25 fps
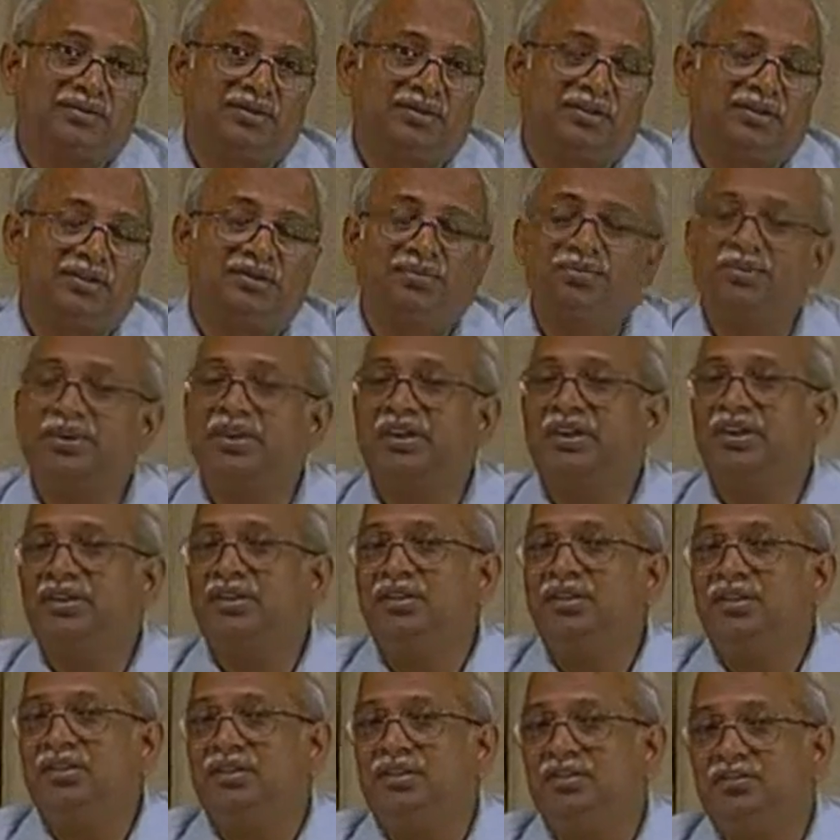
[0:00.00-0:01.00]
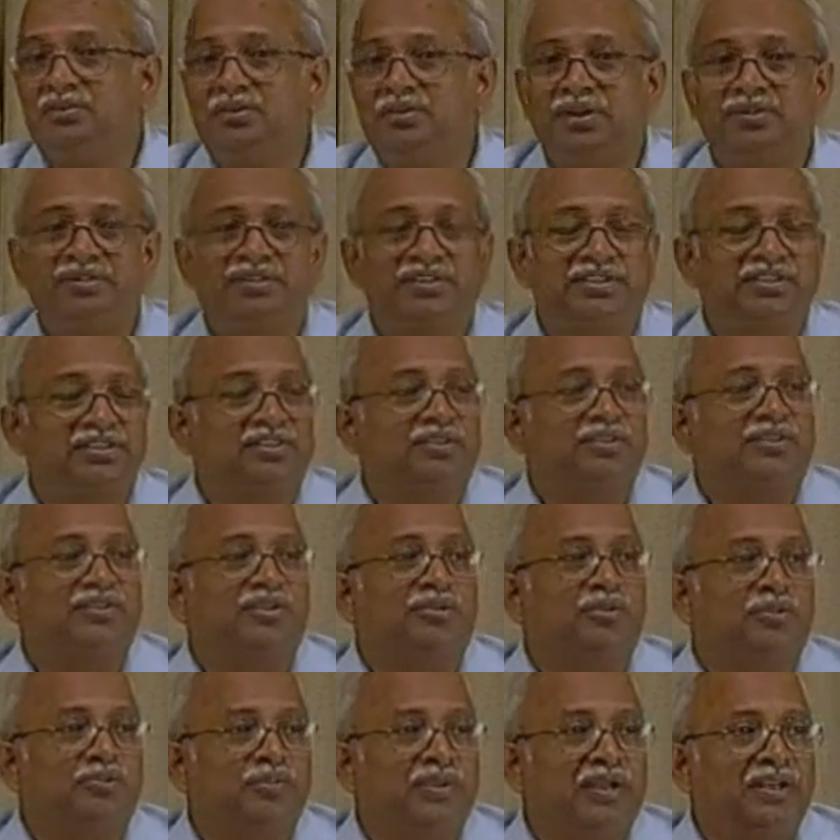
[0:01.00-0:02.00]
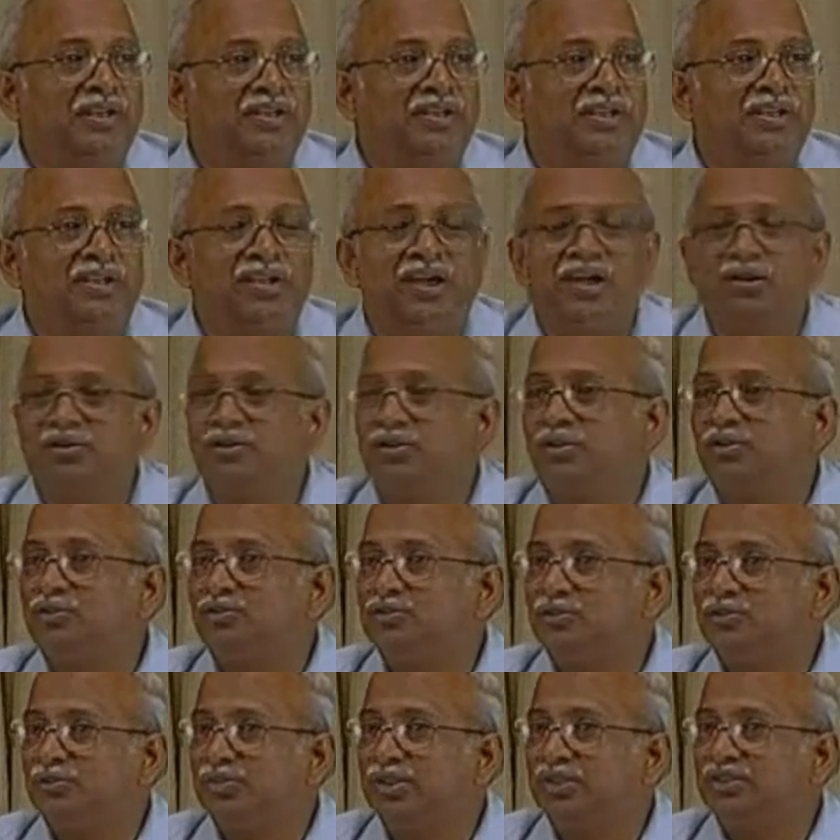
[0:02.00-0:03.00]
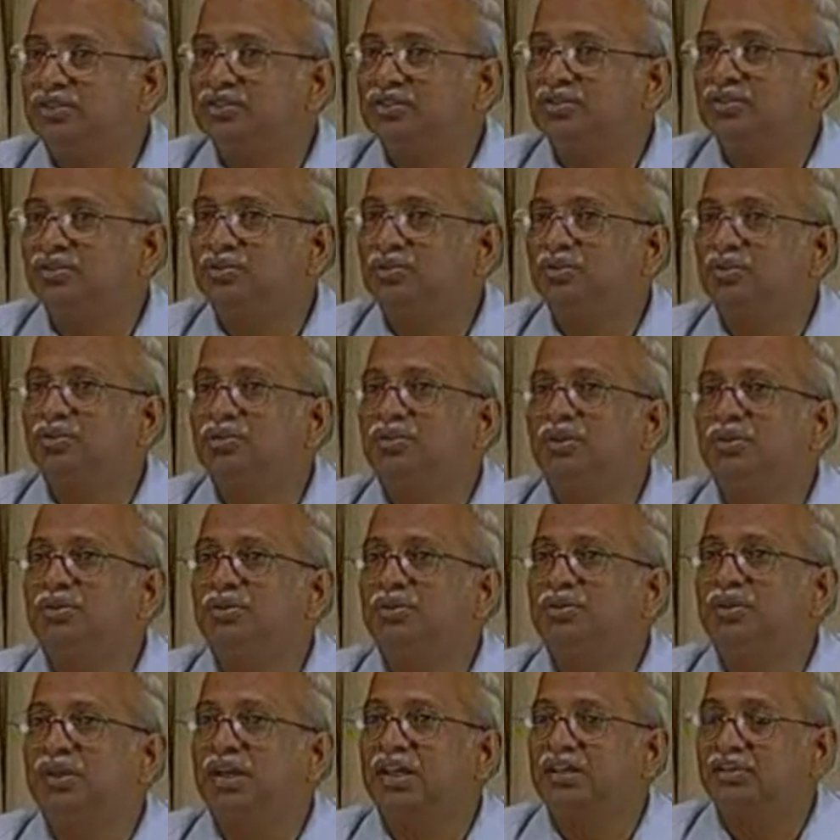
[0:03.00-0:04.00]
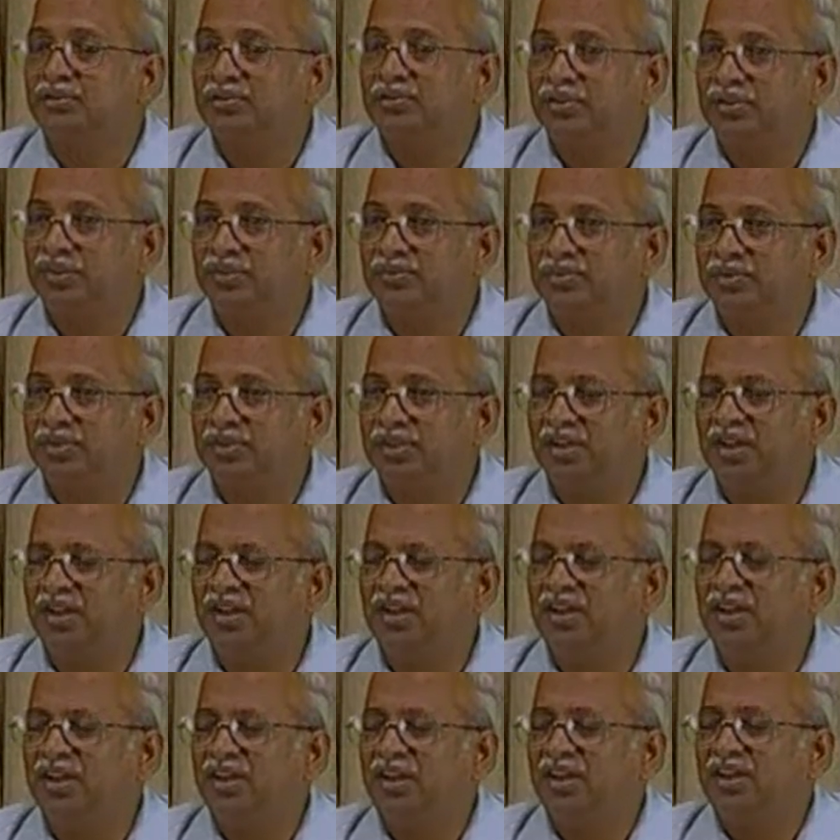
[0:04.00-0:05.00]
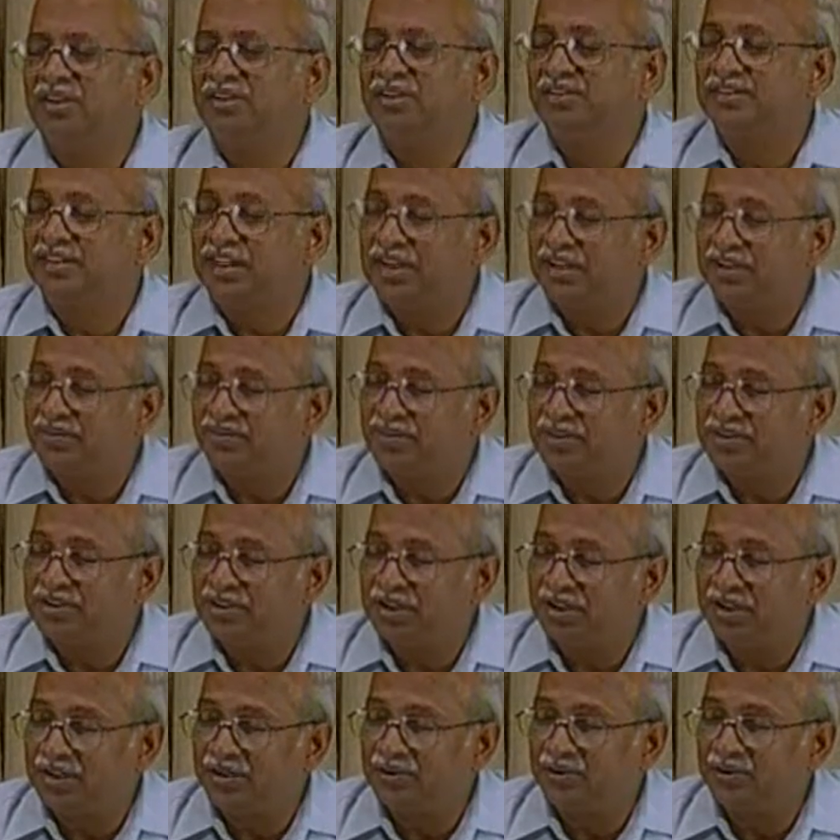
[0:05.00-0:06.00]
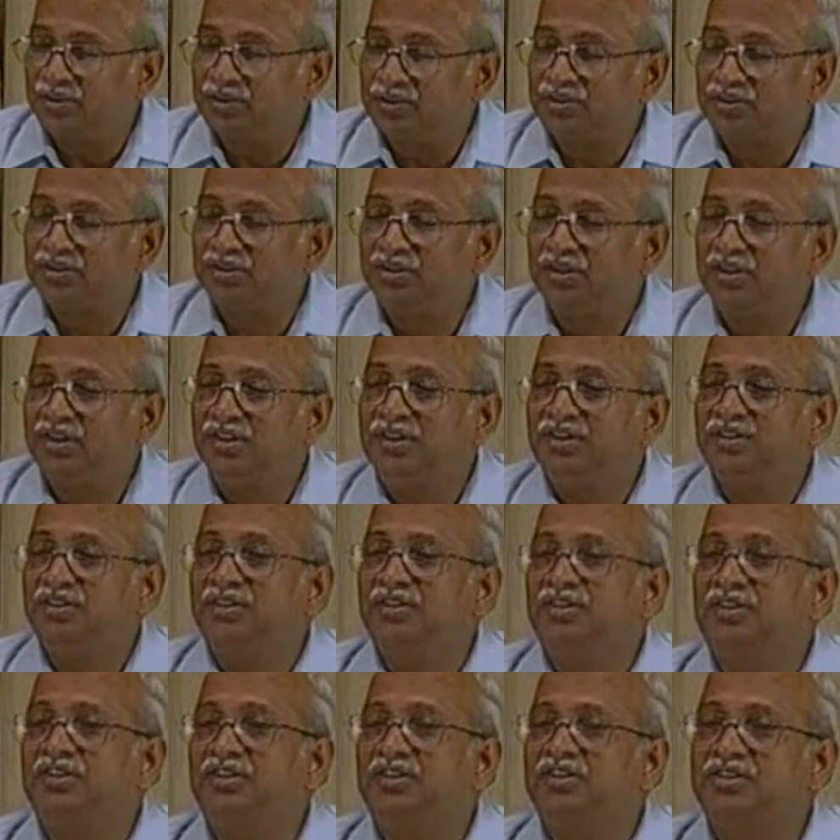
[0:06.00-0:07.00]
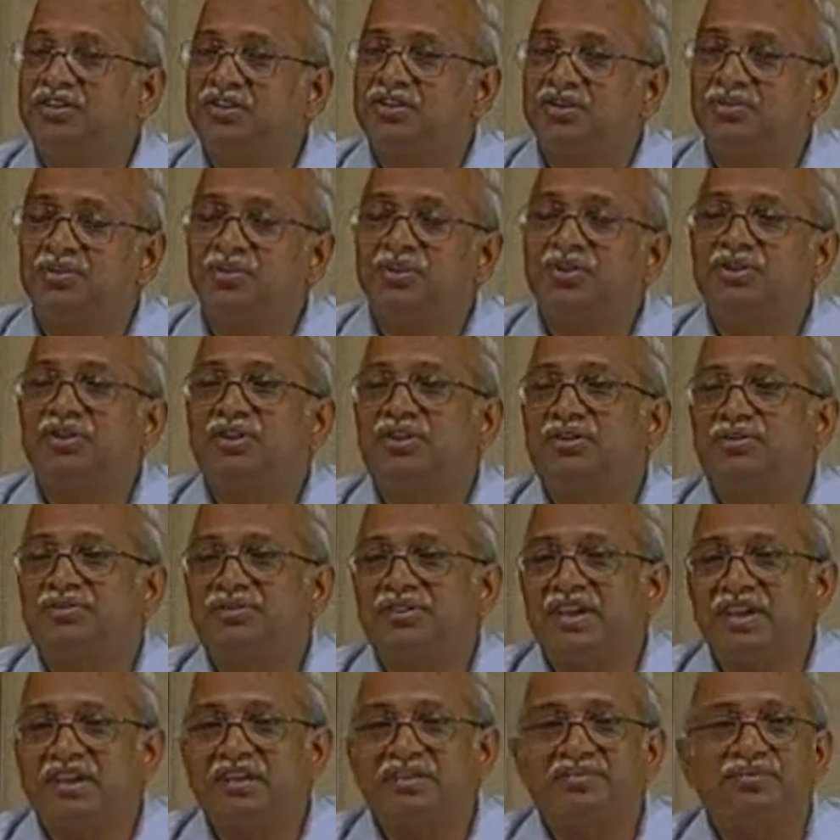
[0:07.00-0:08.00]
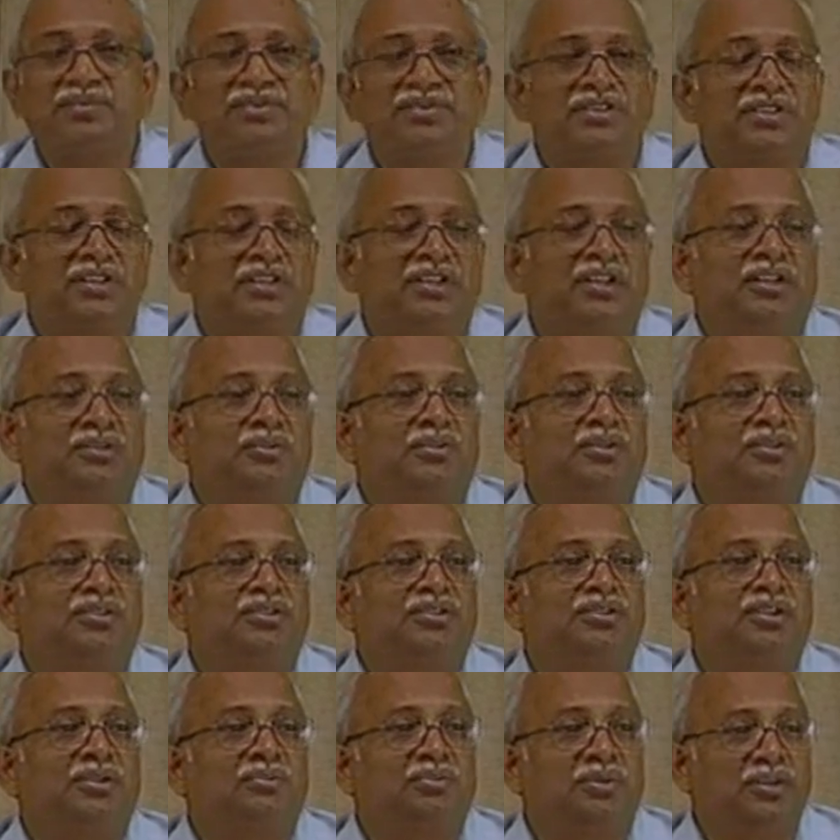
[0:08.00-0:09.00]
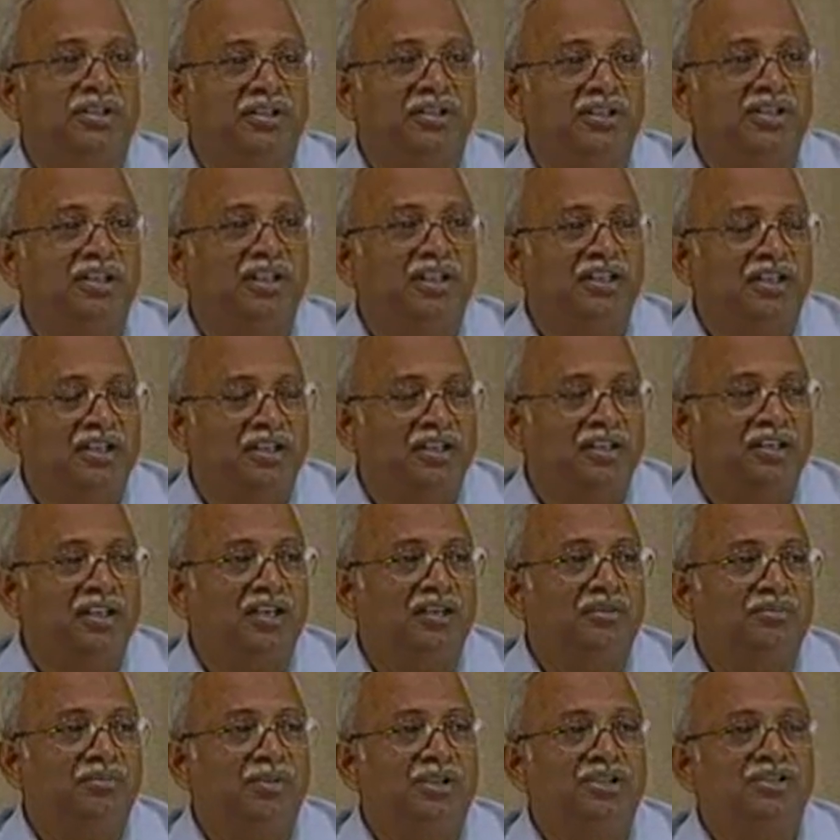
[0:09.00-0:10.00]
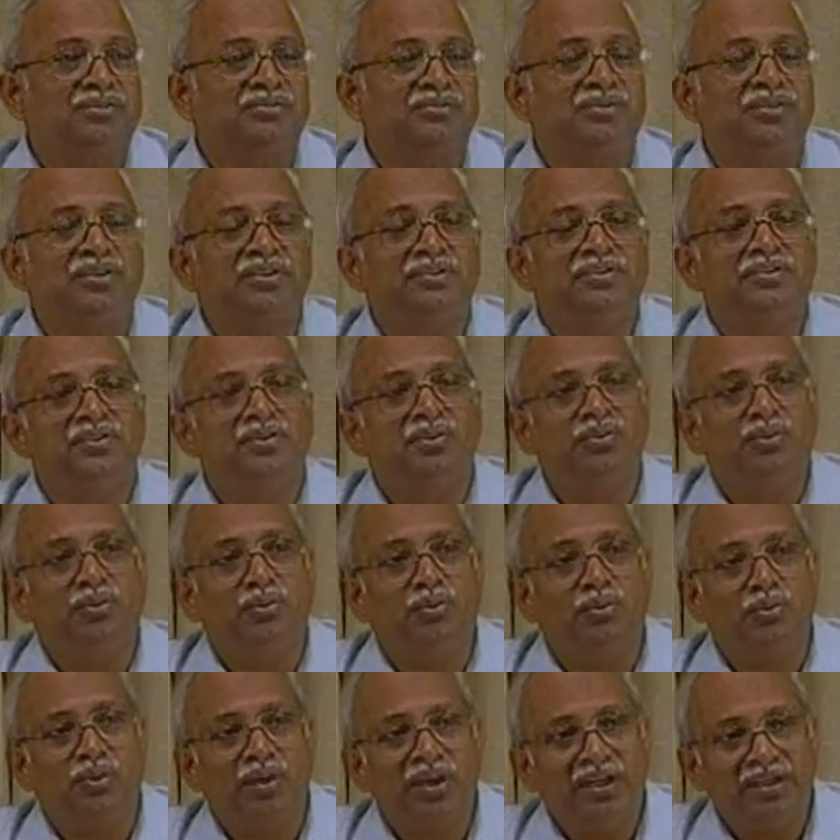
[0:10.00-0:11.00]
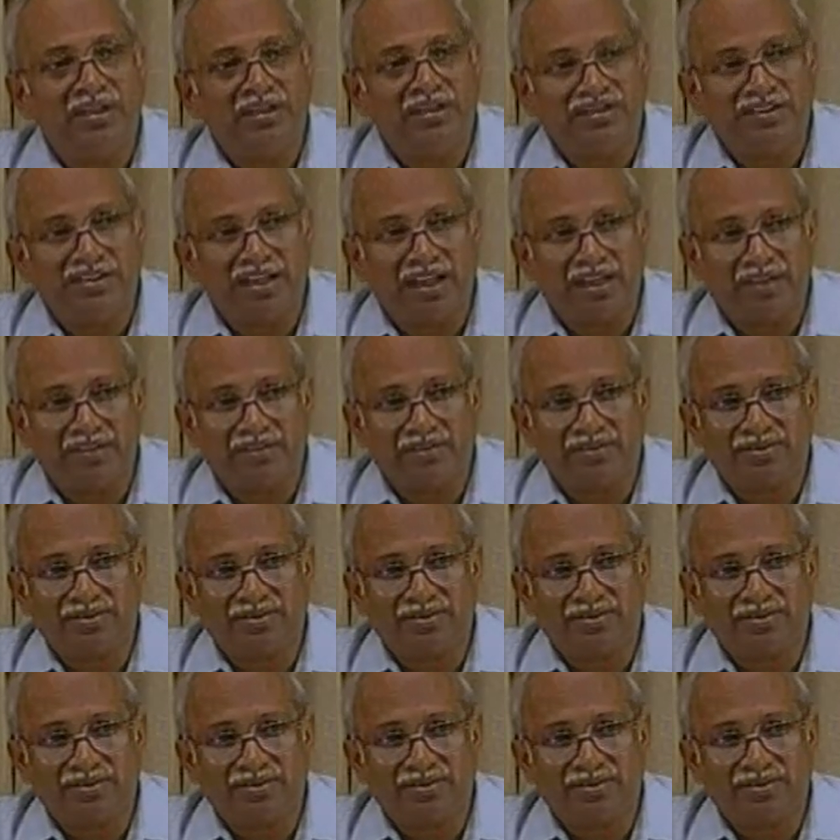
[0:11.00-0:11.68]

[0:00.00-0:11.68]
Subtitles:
Typically, we have discussed about painting. I would also mention to you about cathodic sacrificial anodes. The distribution of sacrificial anodes in a particular area must be well designed,